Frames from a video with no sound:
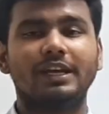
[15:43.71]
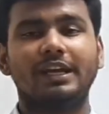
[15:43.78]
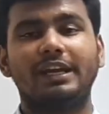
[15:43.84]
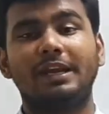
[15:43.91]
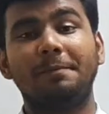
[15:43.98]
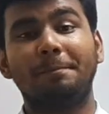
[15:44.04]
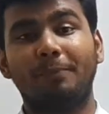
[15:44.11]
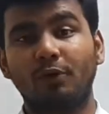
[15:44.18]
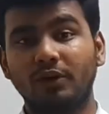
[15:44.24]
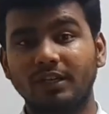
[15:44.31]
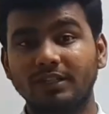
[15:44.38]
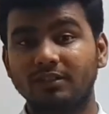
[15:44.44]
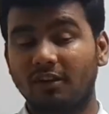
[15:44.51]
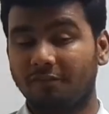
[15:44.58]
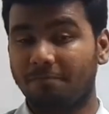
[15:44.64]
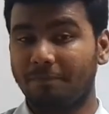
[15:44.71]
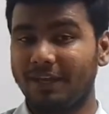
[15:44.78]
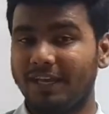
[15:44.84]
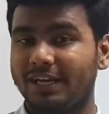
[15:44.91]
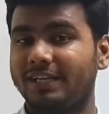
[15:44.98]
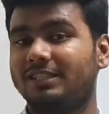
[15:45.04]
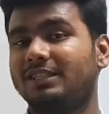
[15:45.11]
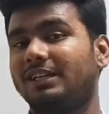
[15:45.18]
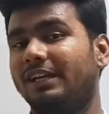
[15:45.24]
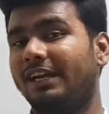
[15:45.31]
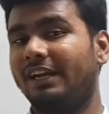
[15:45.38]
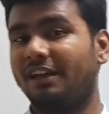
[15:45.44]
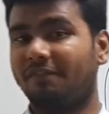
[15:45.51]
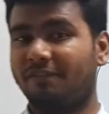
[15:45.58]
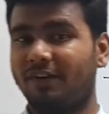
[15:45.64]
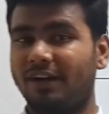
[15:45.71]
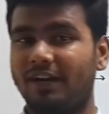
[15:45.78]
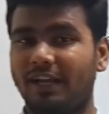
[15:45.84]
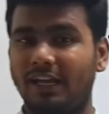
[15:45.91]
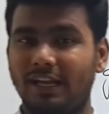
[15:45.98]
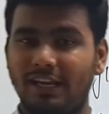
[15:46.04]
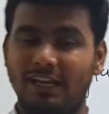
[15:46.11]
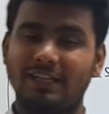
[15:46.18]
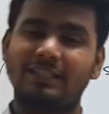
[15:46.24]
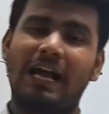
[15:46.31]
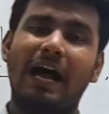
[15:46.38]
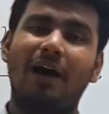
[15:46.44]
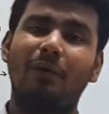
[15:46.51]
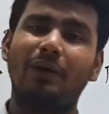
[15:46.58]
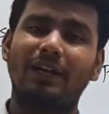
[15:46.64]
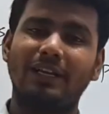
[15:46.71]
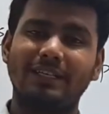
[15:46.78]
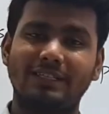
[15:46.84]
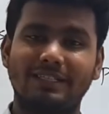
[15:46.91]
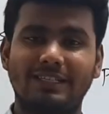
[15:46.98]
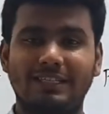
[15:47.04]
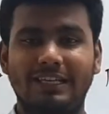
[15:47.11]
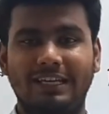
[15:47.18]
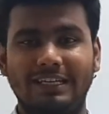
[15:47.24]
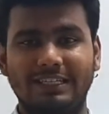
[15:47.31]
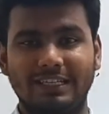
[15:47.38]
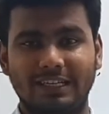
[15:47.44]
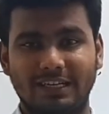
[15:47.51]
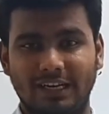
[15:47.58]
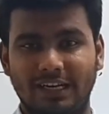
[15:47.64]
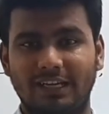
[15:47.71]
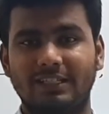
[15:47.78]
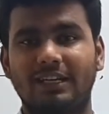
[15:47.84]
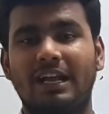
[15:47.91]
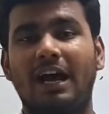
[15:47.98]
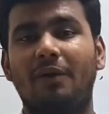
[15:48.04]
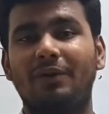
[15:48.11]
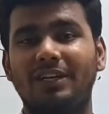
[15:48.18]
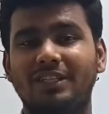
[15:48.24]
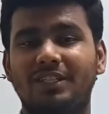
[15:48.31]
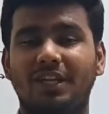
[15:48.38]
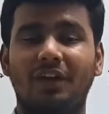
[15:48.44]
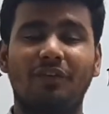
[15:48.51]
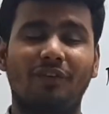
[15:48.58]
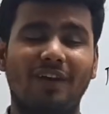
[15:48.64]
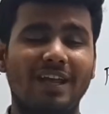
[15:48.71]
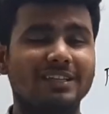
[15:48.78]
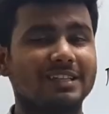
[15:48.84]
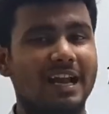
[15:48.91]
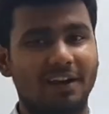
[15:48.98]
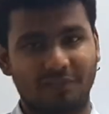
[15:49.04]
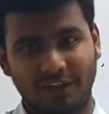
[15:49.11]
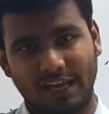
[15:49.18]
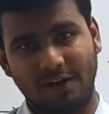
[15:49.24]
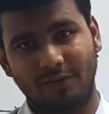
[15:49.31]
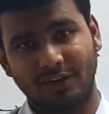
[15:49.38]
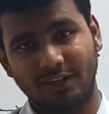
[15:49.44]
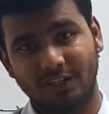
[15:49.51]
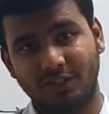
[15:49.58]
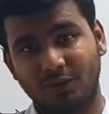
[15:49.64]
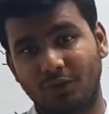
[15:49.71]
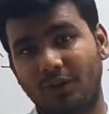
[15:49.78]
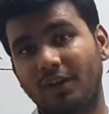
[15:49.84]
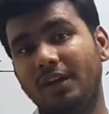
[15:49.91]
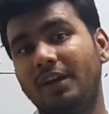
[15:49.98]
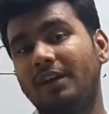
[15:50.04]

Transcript: In importance of pH in different areas, how it is interconnected, how it is synchronized, that we have understood.